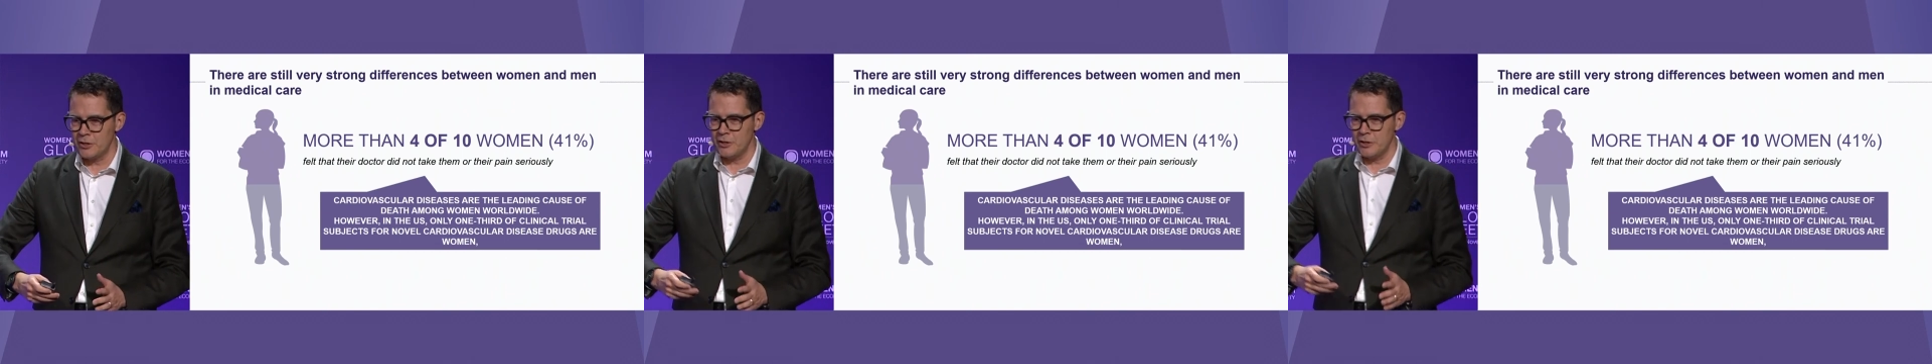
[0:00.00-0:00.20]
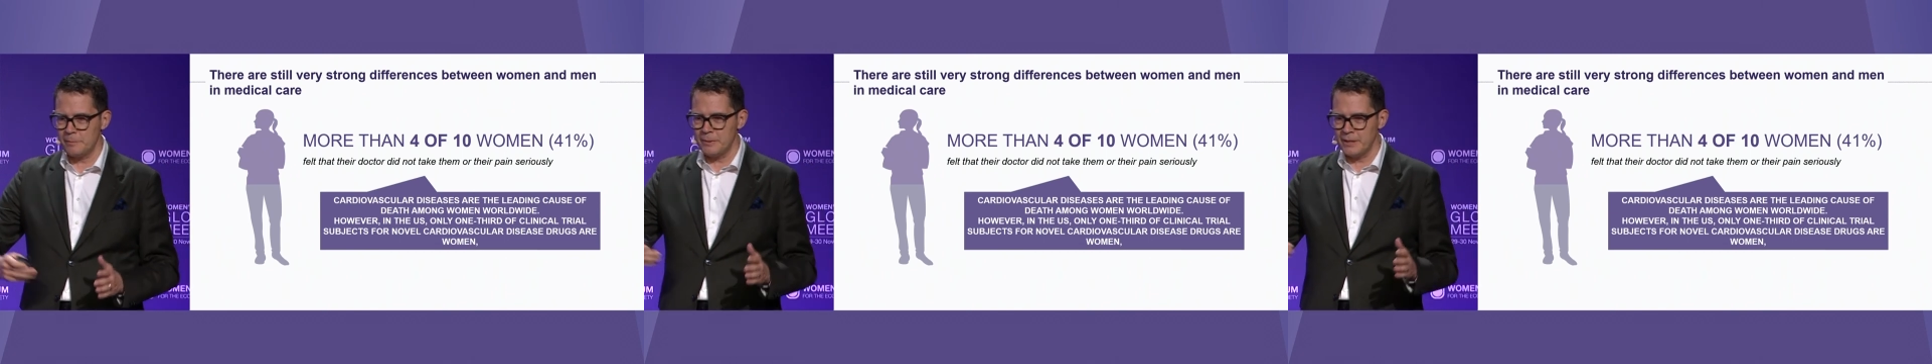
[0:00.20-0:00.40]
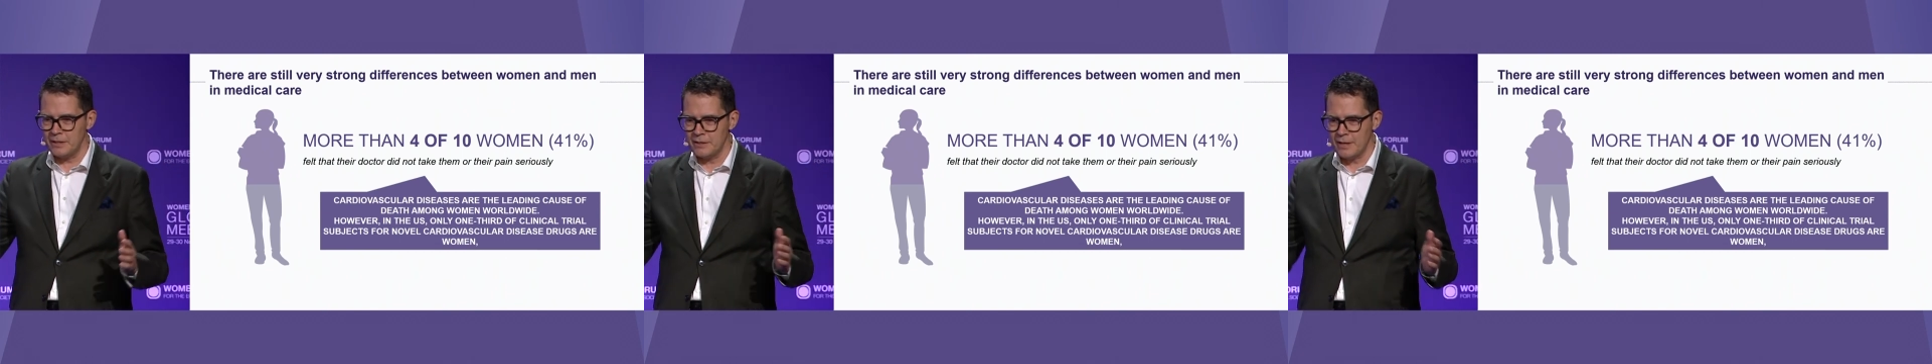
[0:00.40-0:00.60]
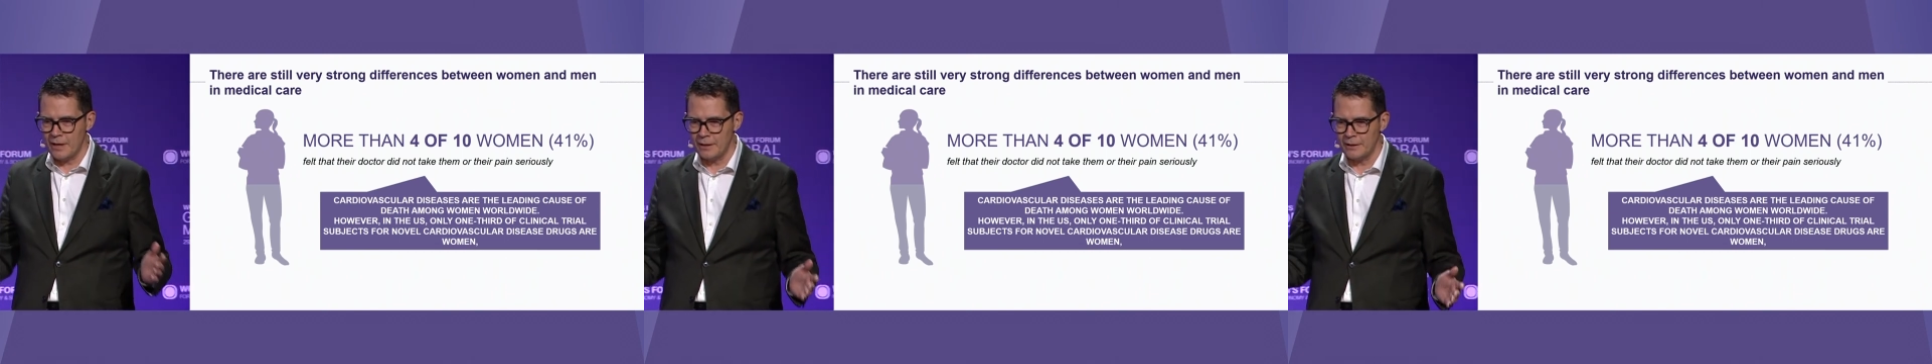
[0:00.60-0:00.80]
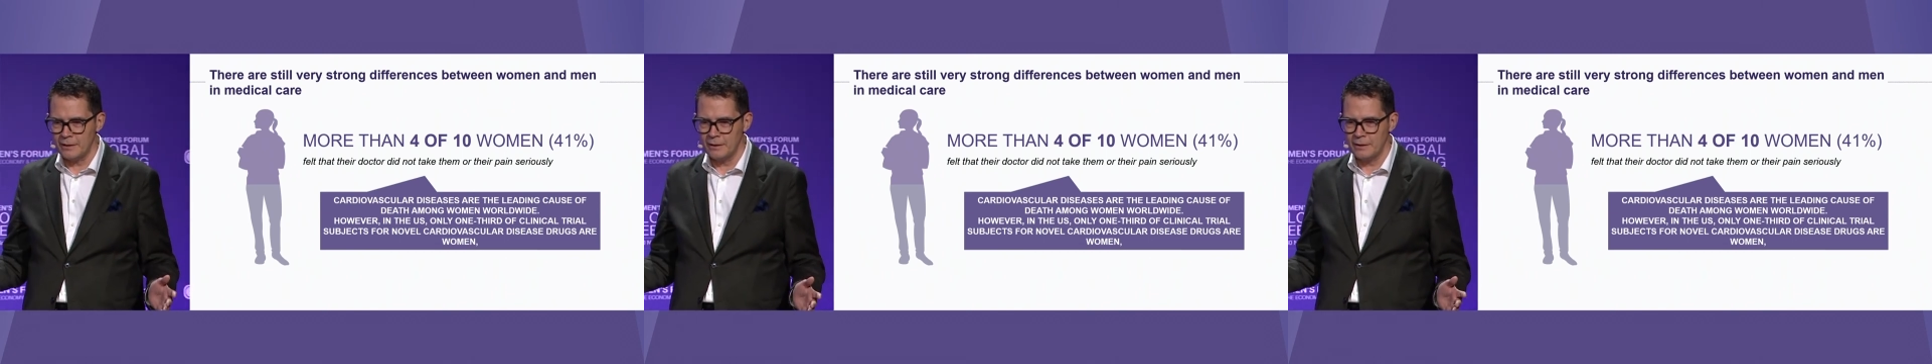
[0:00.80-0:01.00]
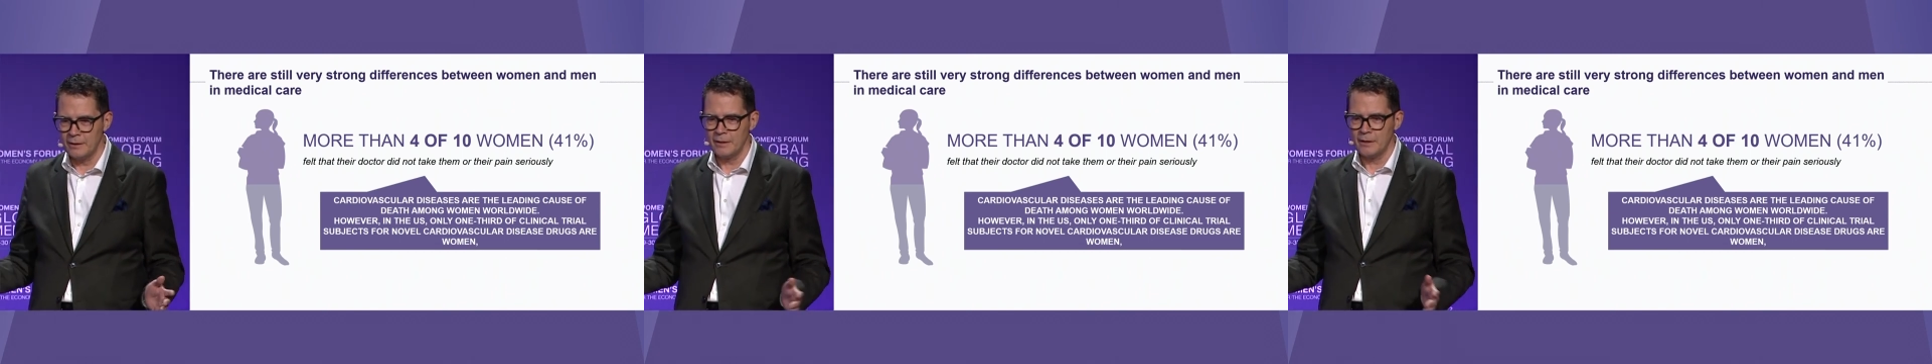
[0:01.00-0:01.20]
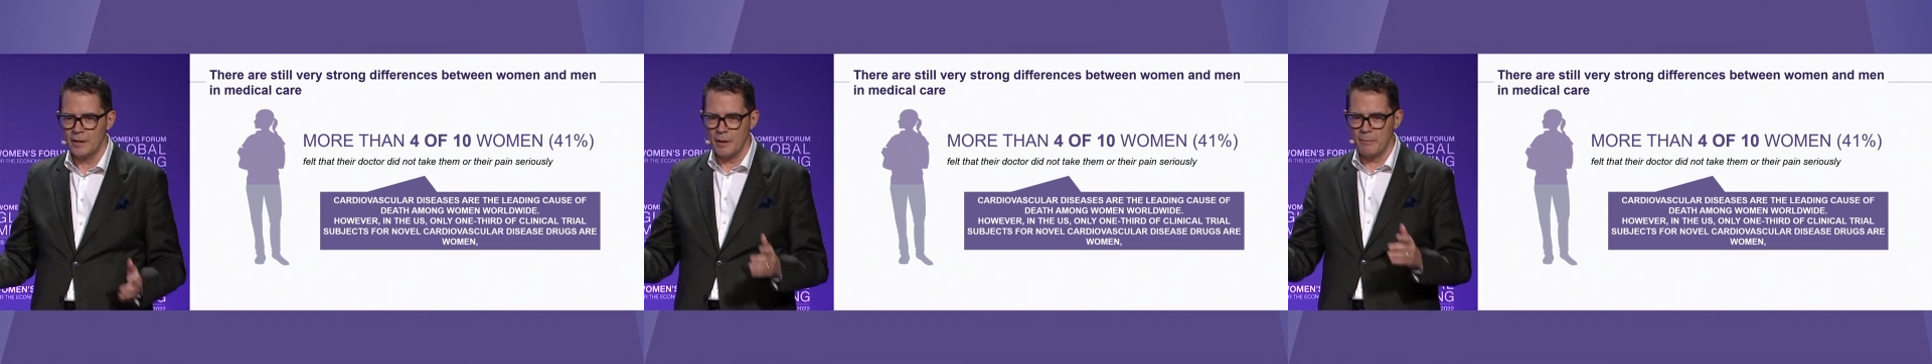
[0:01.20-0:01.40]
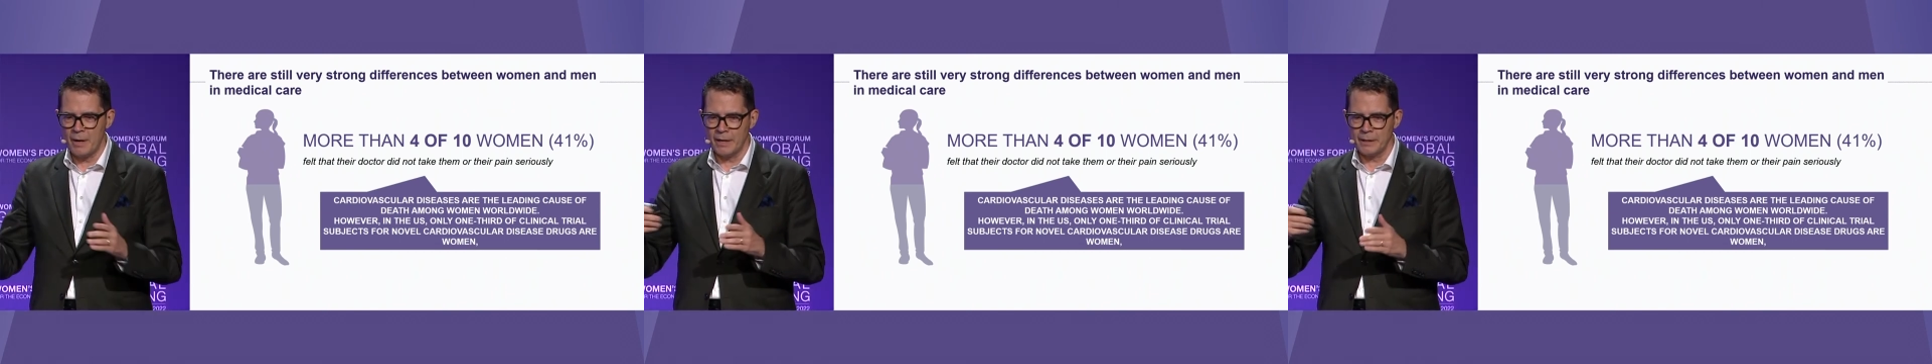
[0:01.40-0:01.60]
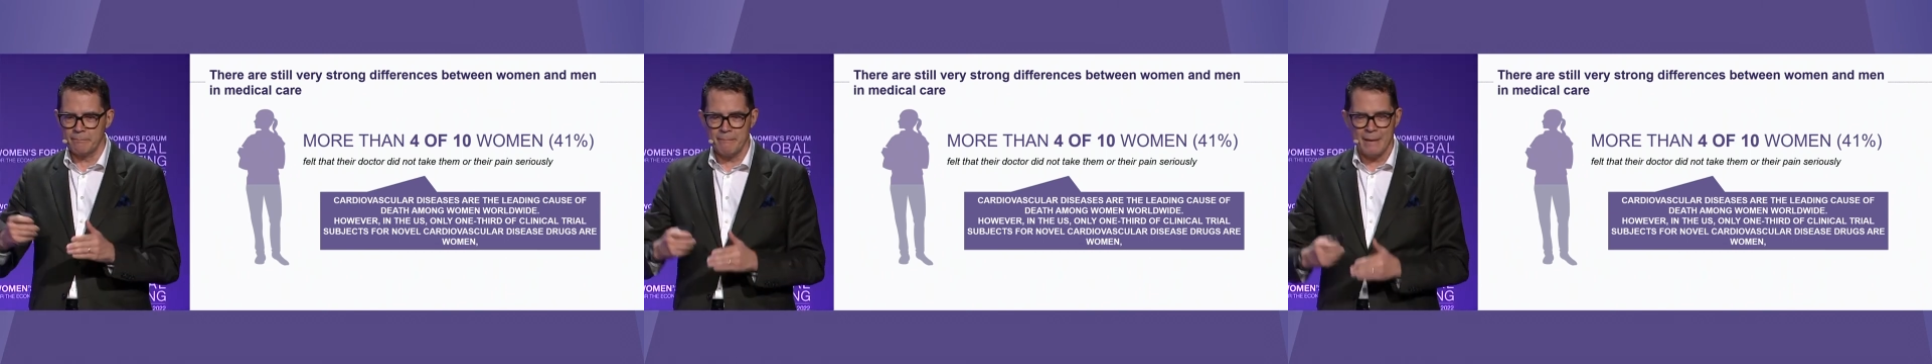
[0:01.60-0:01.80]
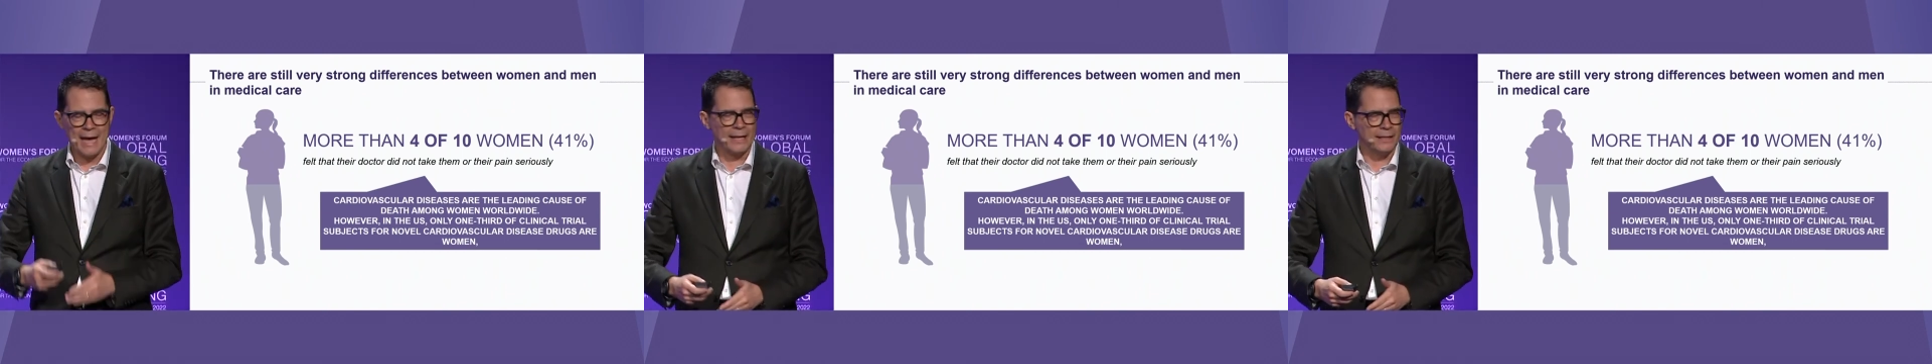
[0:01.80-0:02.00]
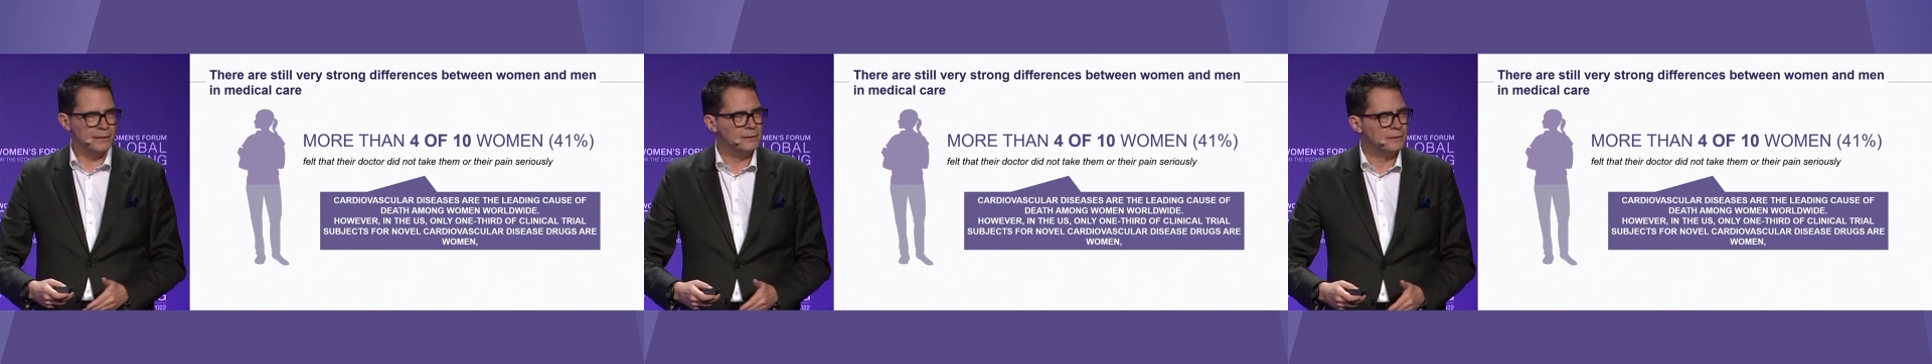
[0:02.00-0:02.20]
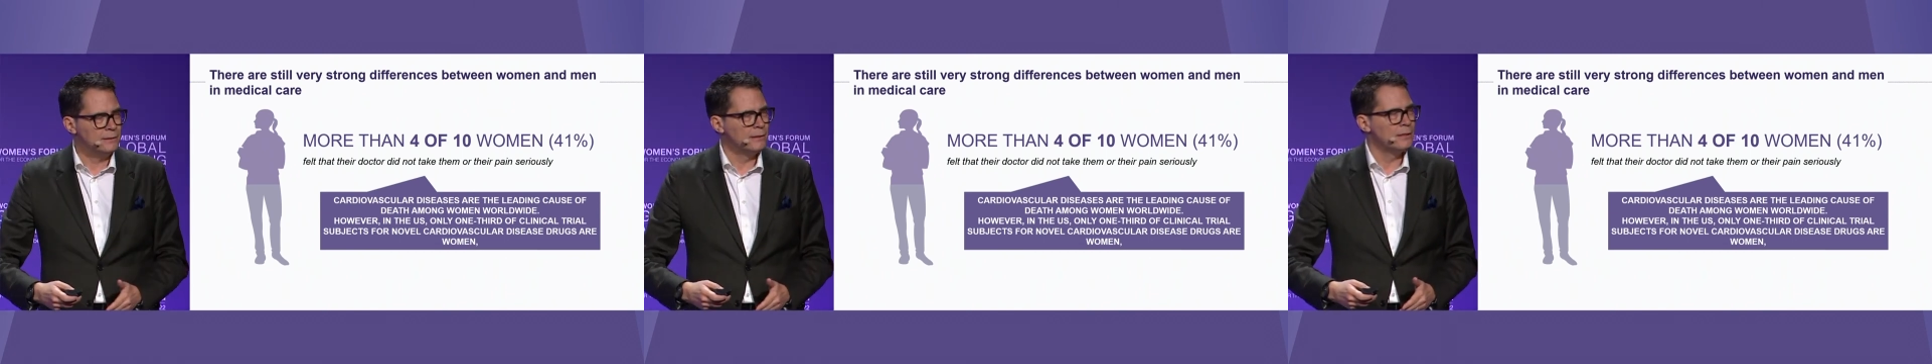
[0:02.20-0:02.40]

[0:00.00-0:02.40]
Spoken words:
is being done among men,